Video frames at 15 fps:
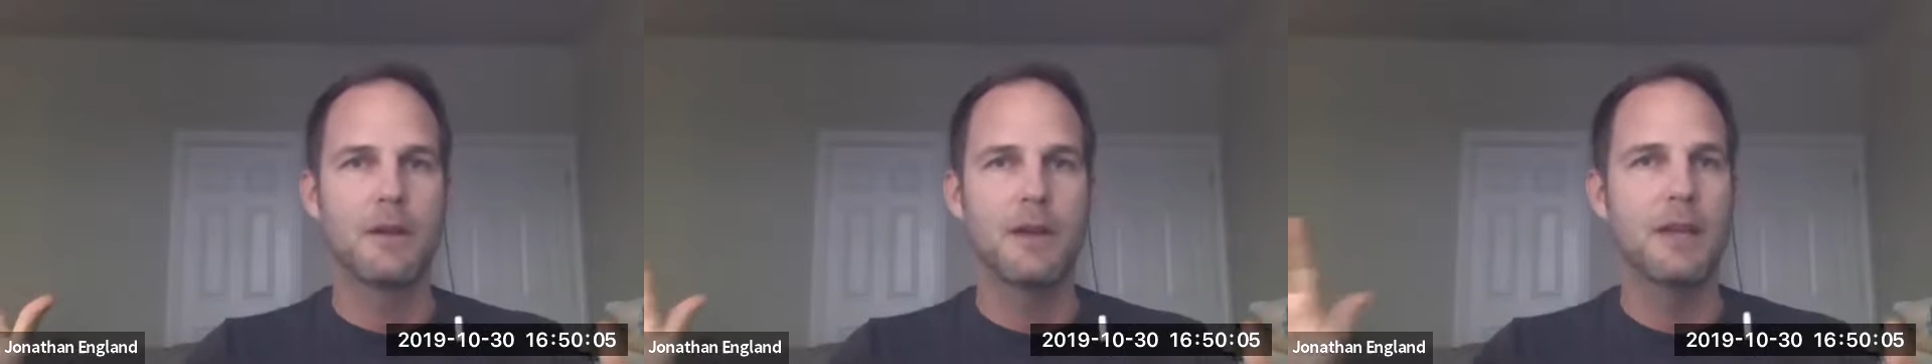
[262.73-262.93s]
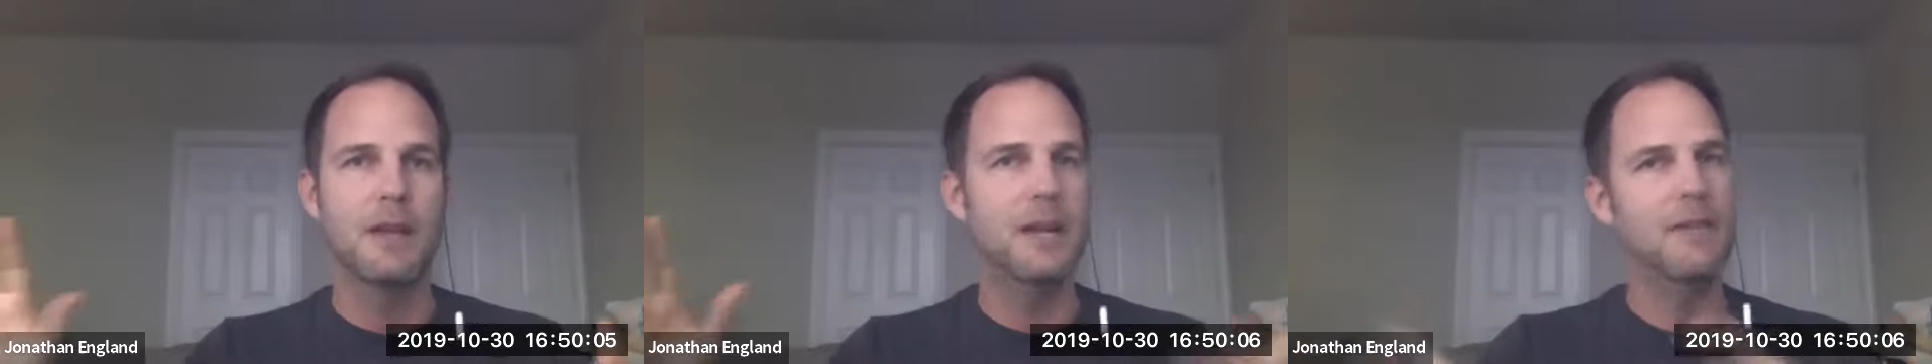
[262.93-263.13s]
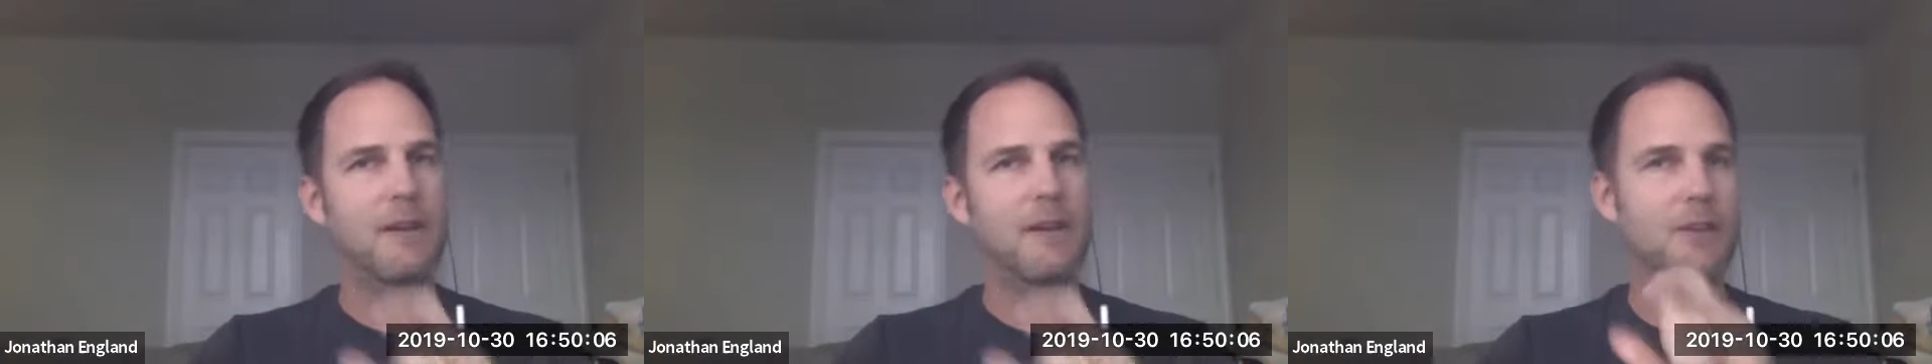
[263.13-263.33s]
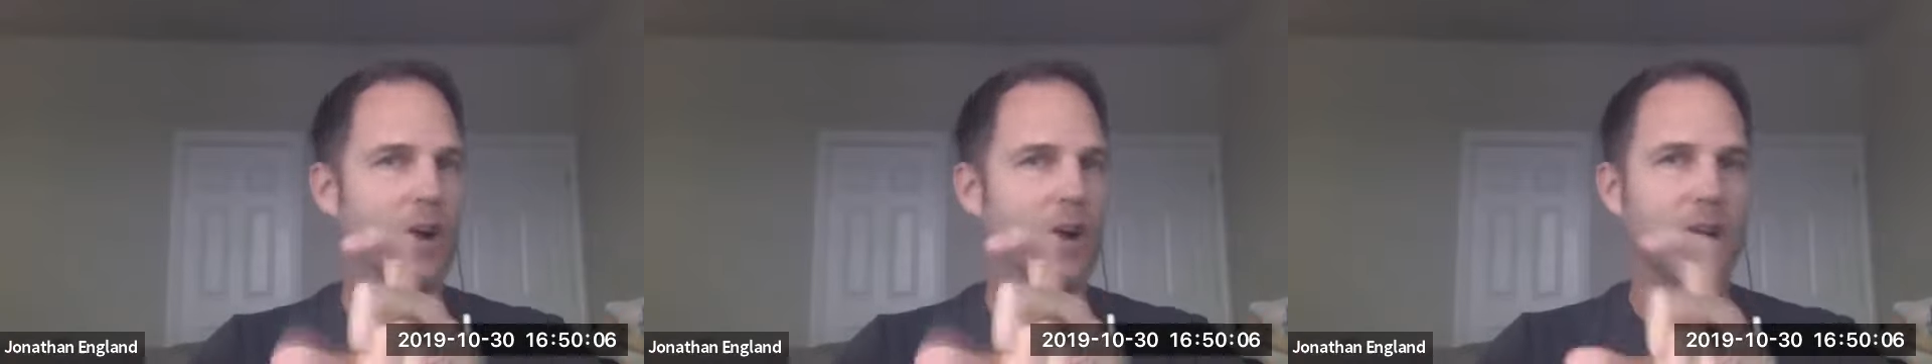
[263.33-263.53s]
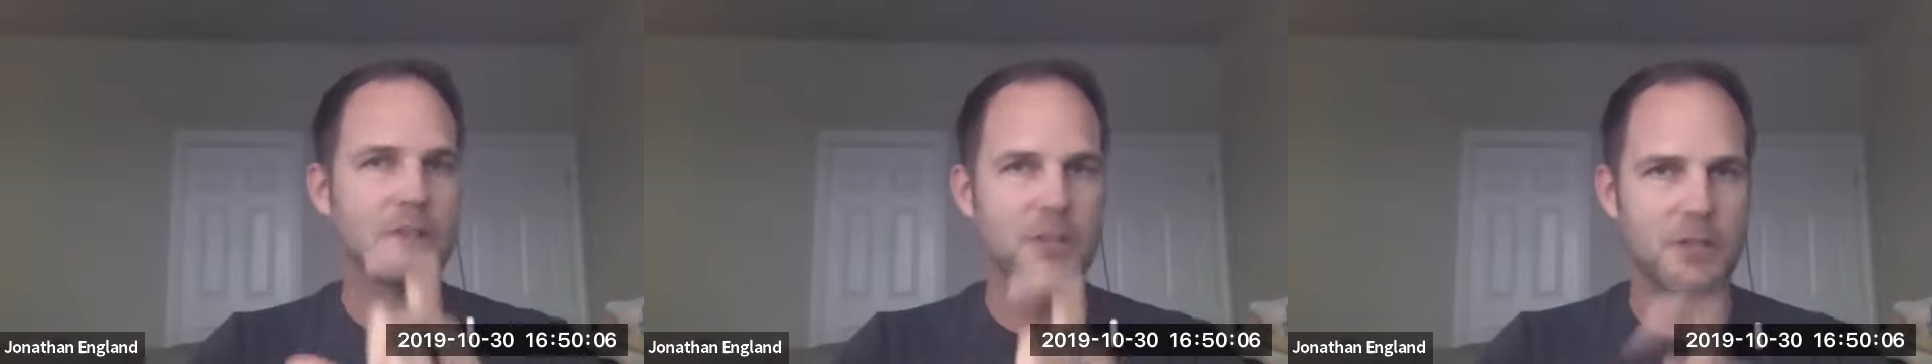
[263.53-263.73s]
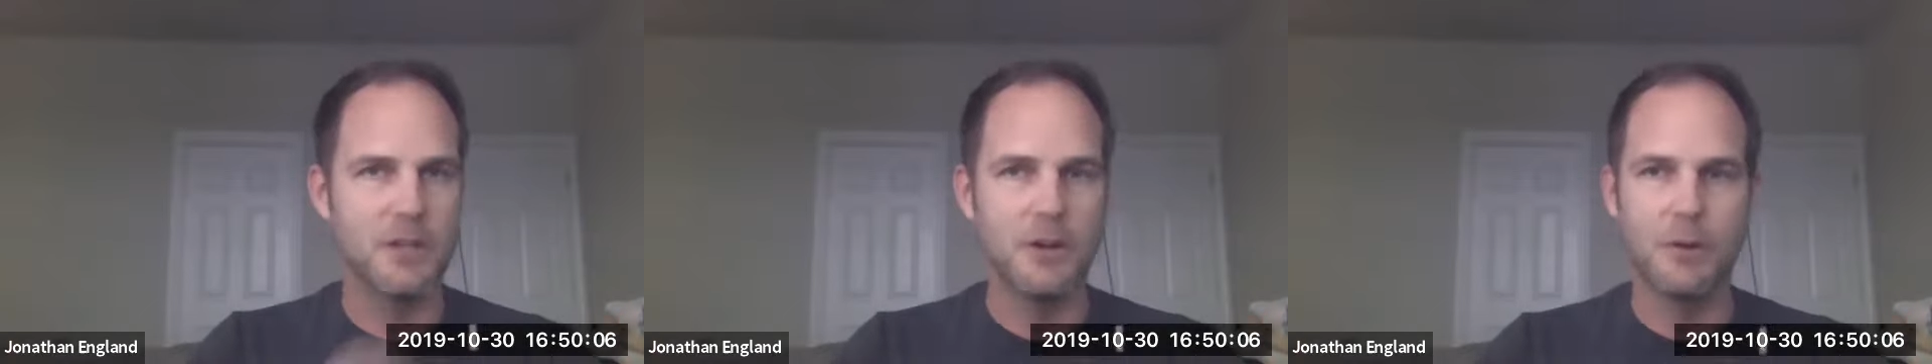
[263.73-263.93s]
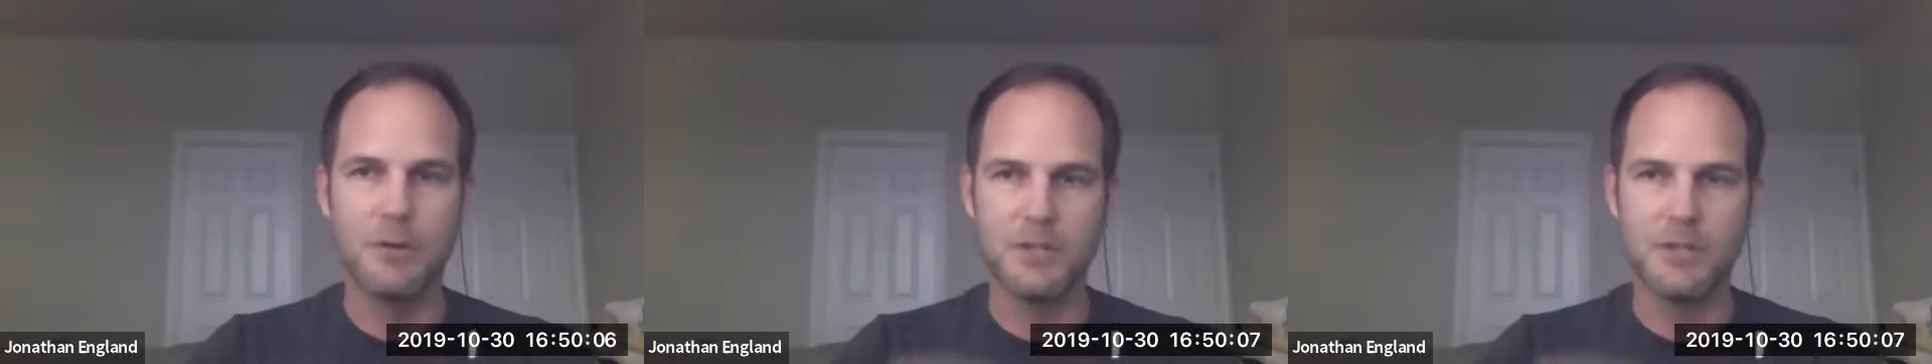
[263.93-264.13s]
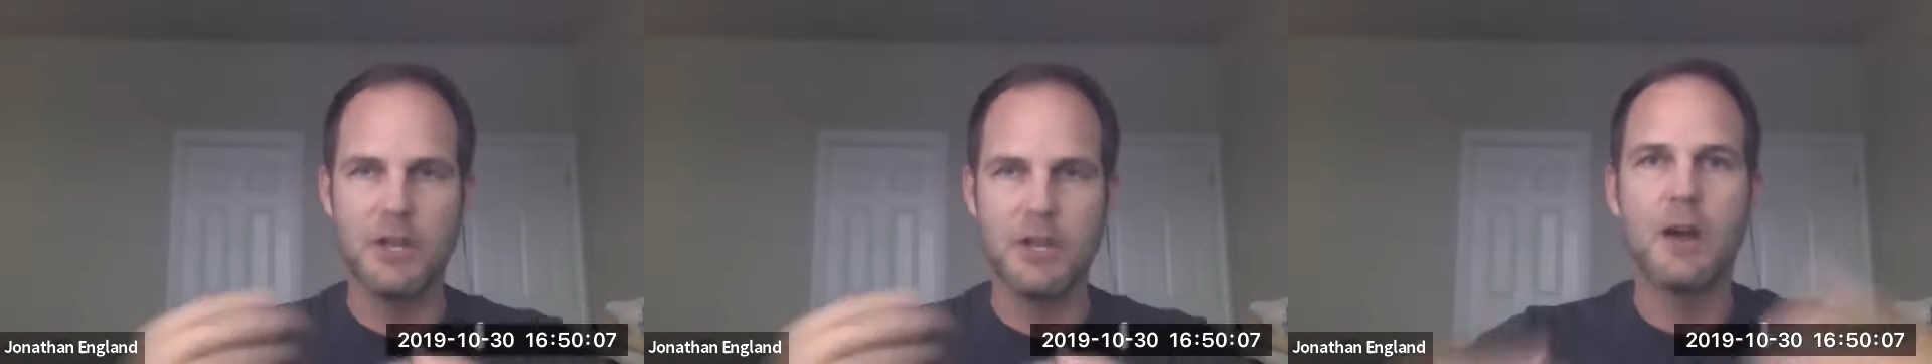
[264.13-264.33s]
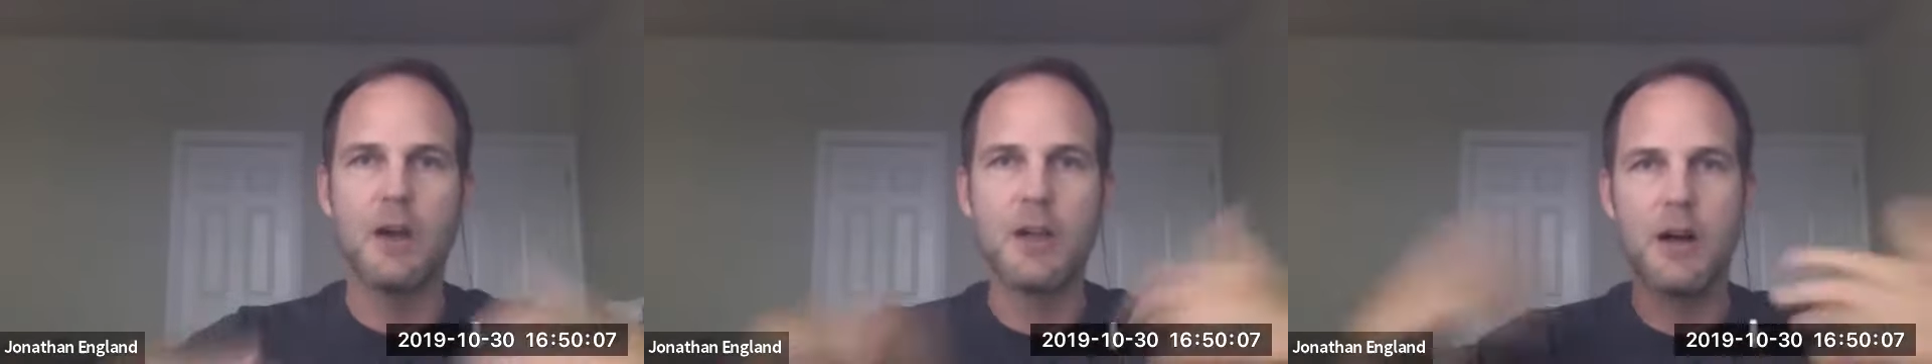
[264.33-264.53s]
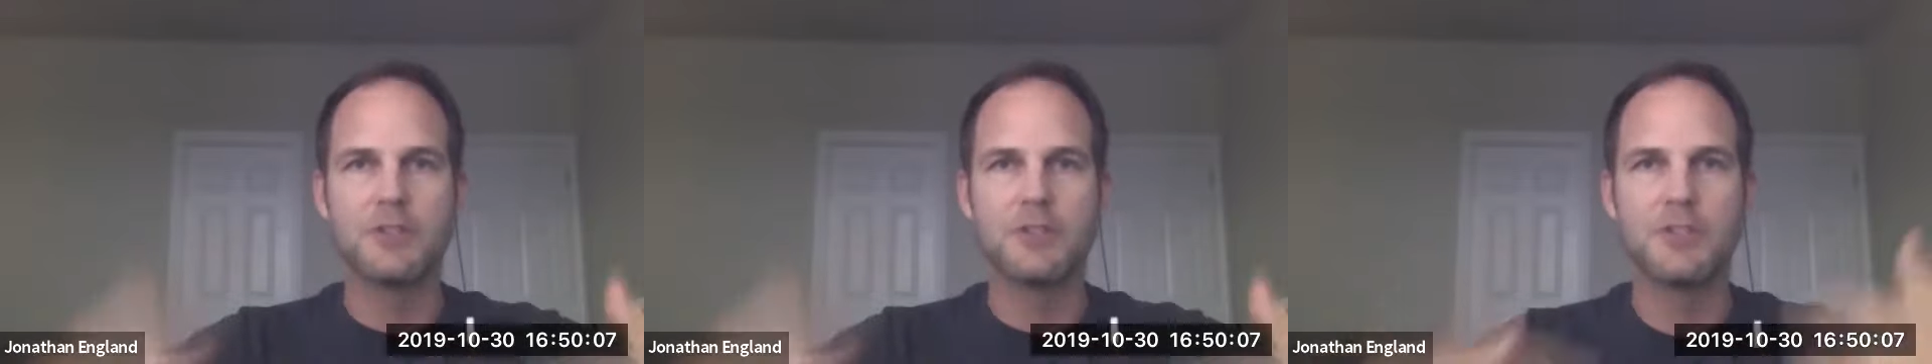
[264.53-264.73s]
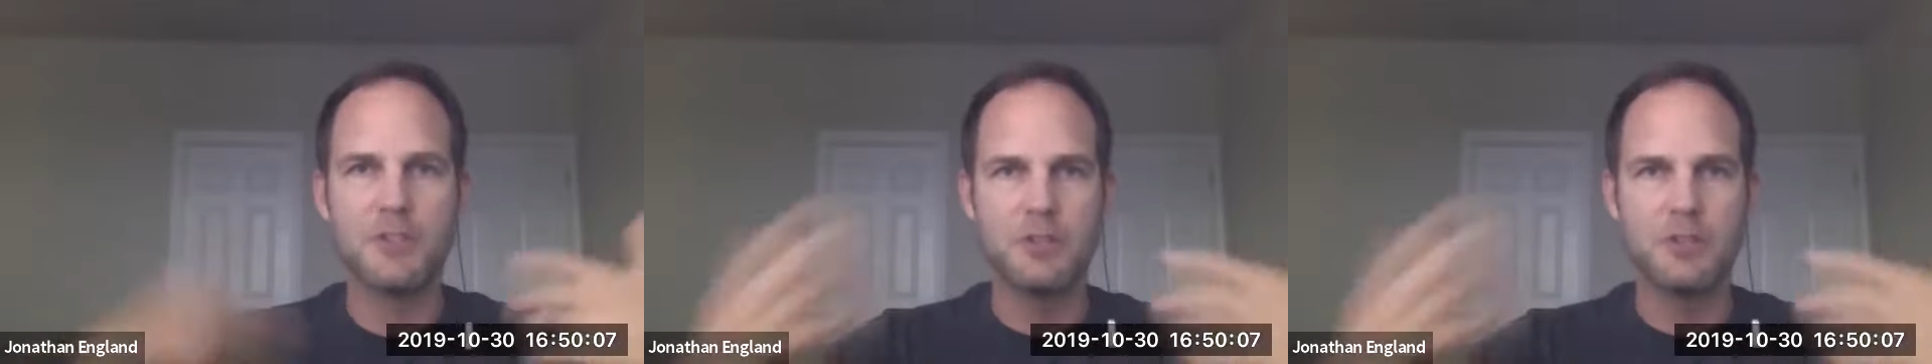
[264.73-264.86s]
He didn't even have a conscious no. It was just unconscious